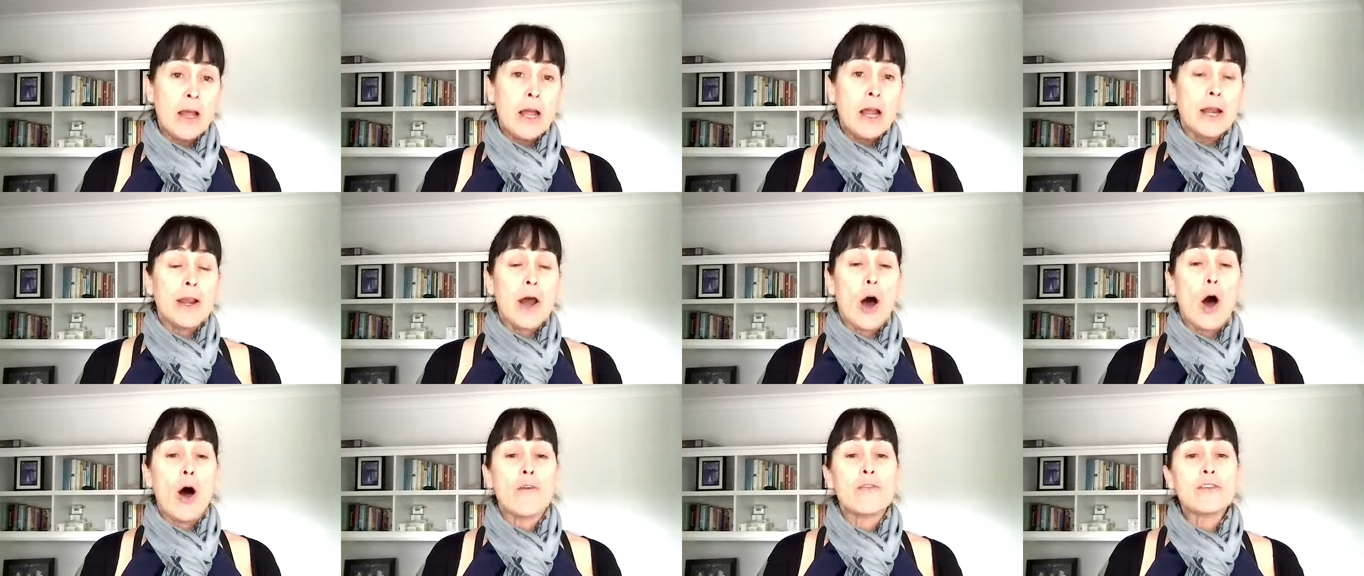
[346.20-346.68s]

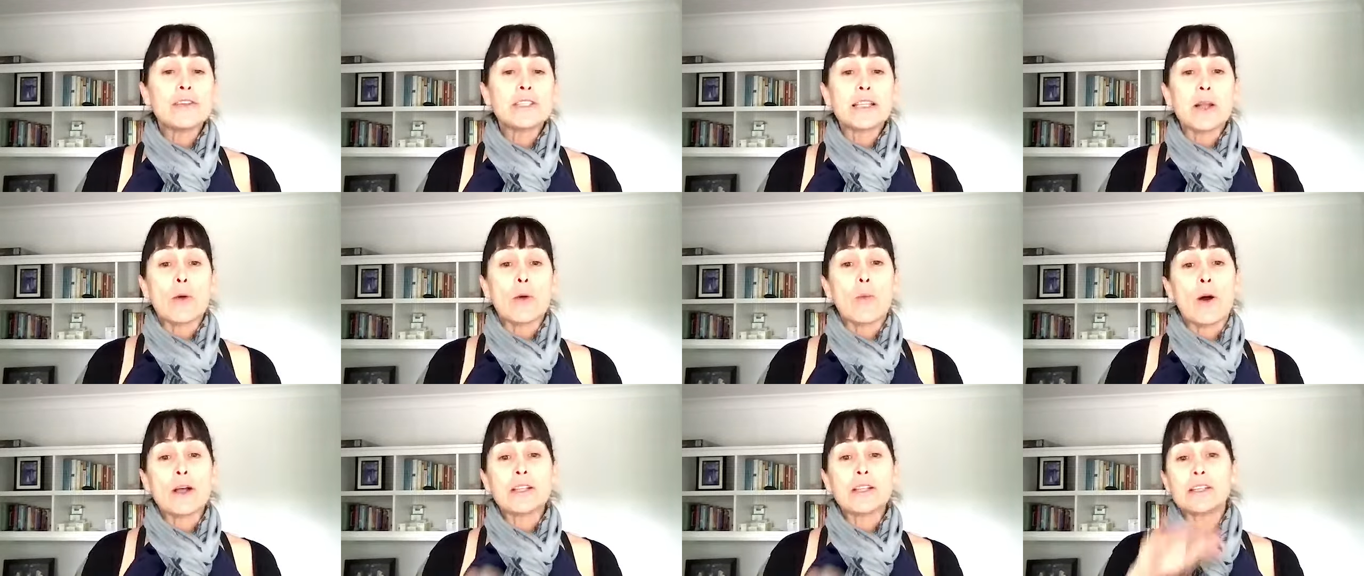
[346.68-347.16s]
Now,
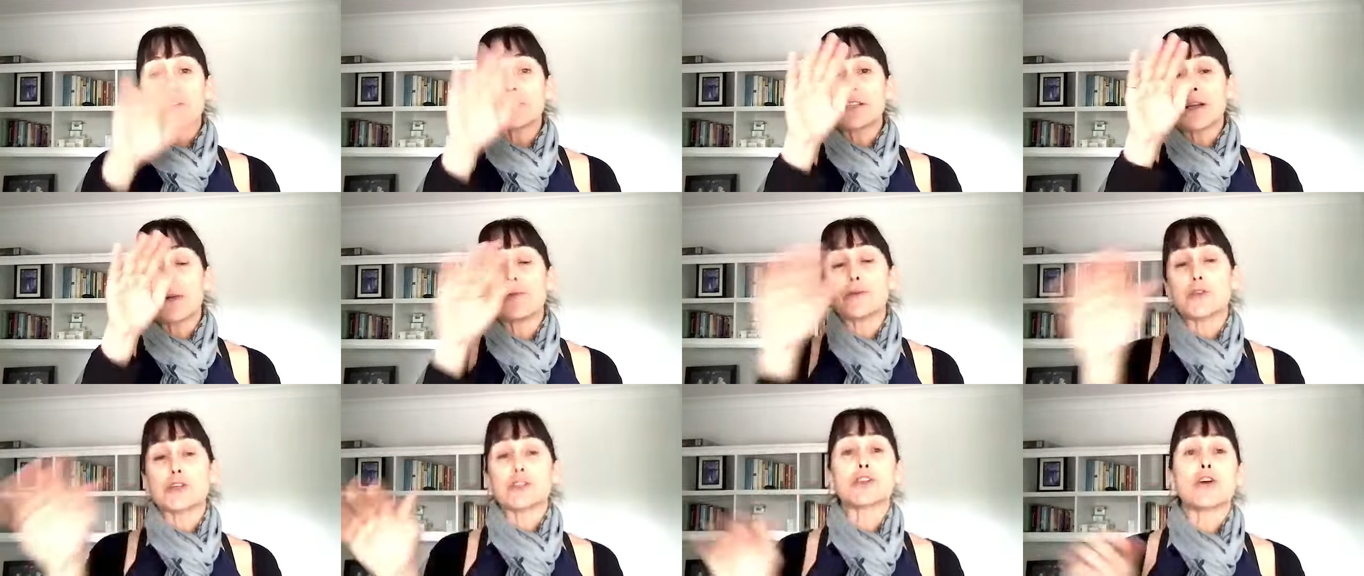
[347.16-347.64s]
obviously, once our
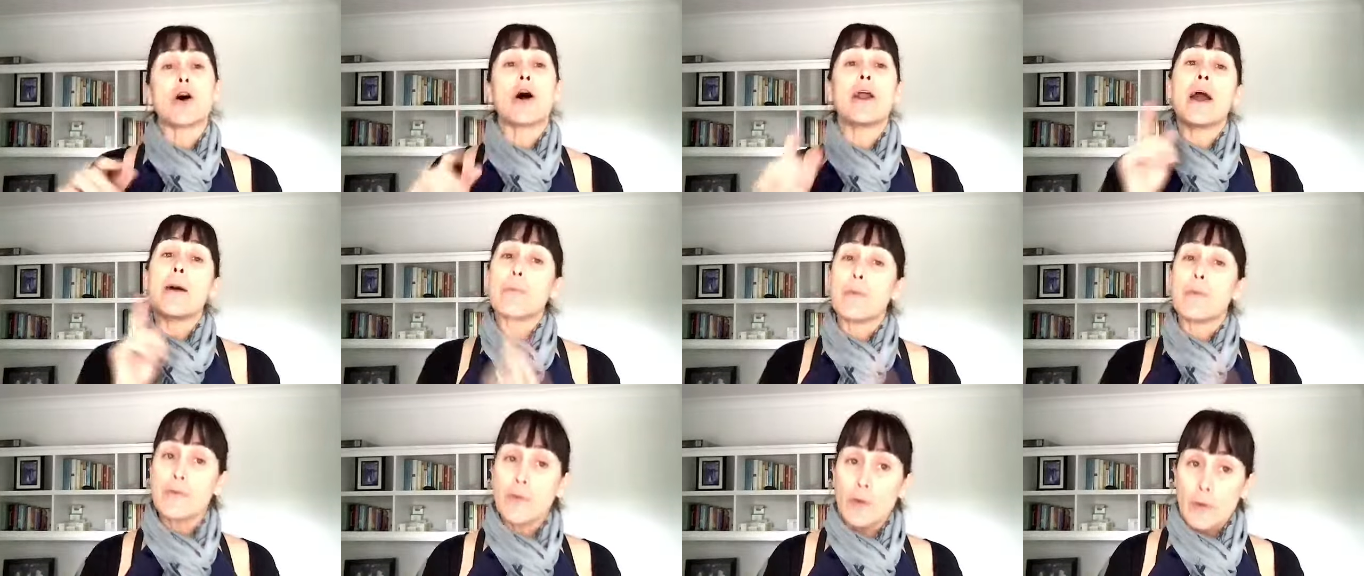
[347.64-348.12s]
temperature's gone
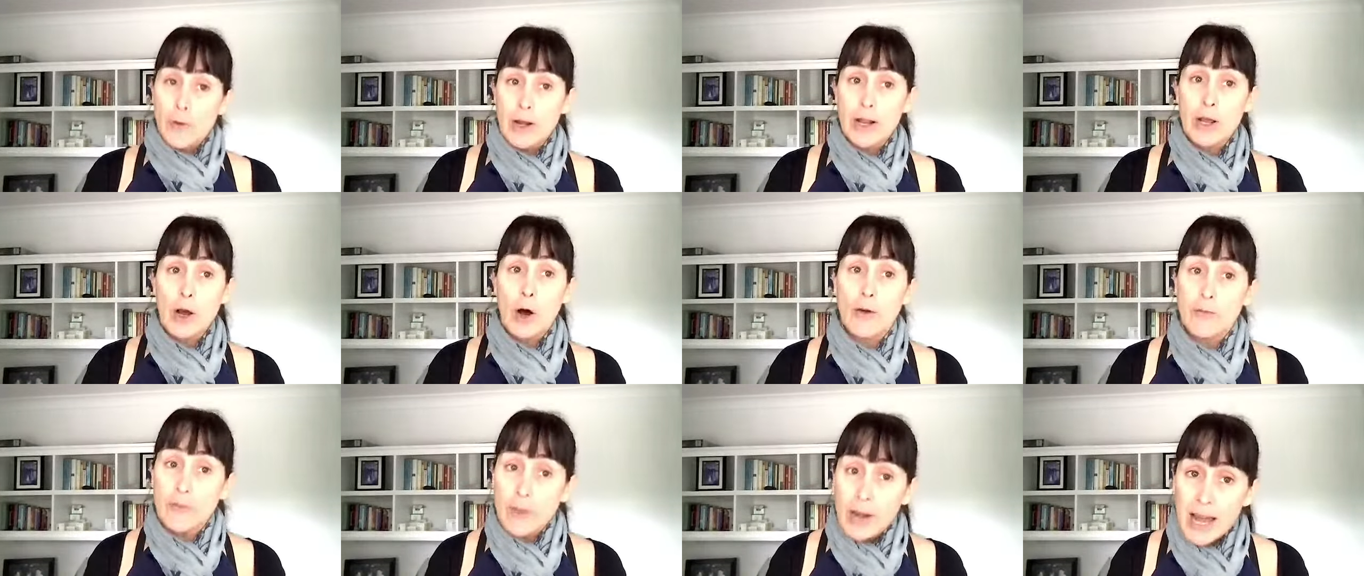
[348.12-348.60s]
up, we've already
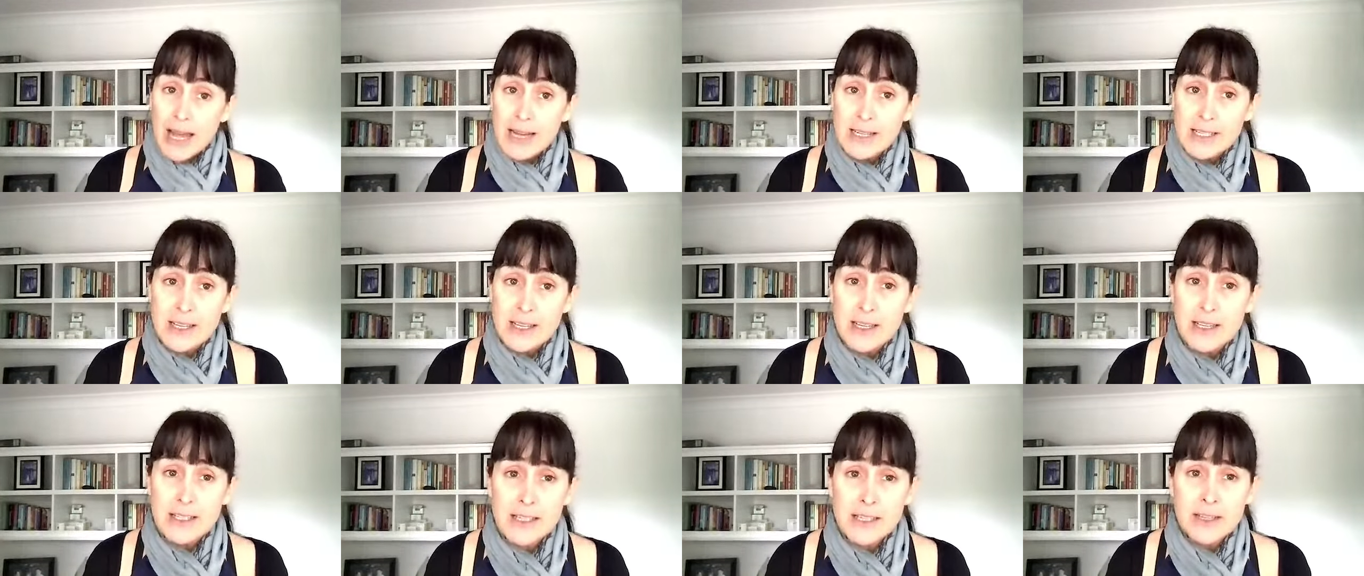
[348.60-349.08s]

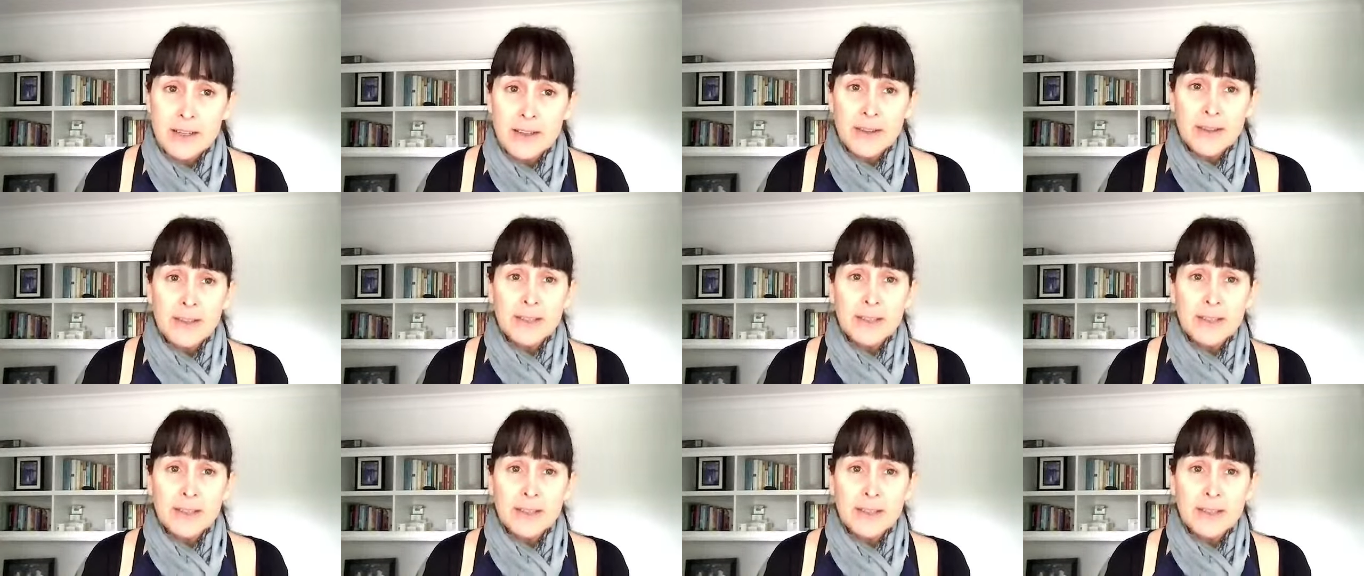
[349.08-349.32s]
ovulated.